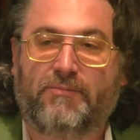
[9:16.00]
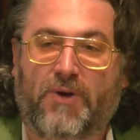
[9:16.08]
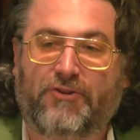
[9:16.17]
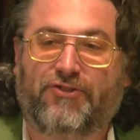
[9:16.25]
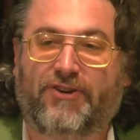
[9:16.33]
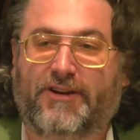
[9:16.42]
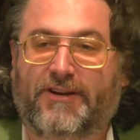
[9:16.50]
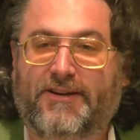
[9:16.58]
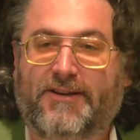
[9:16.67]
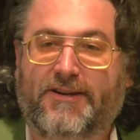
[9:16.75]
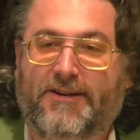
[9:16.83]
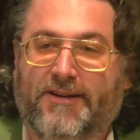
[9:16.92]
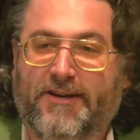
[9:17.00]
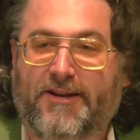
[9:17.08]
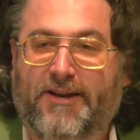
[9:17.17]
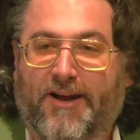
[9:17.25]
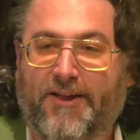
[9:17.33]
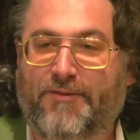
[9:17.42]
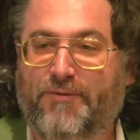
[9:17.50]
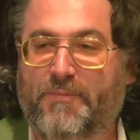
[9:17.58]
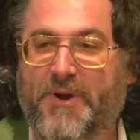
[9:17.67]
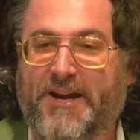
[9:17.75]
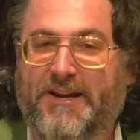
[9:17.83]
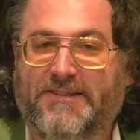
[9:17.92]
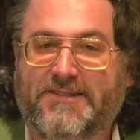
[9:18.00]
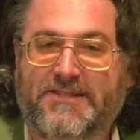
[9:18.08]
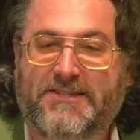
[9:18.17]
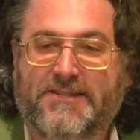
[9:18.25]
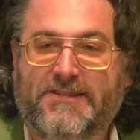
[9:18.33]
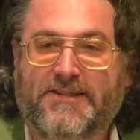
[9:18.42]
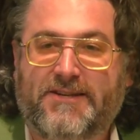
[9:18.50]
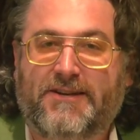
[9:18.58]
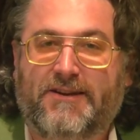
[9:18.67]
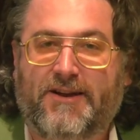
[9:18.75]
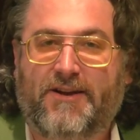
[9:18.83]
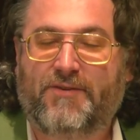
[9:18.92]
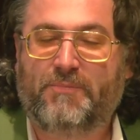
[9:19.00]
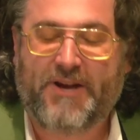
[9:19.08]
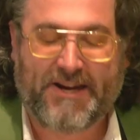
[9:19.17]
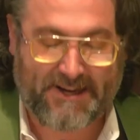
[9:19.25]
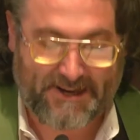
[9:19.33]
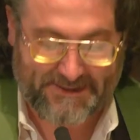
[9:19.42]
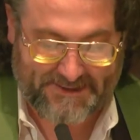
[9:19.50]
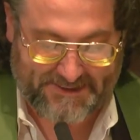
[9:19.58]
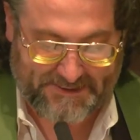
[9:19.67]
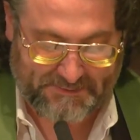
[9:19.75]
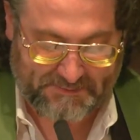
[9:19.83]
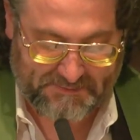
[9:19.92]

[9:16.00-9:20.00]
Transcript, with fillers: munching on the remains of a baguette.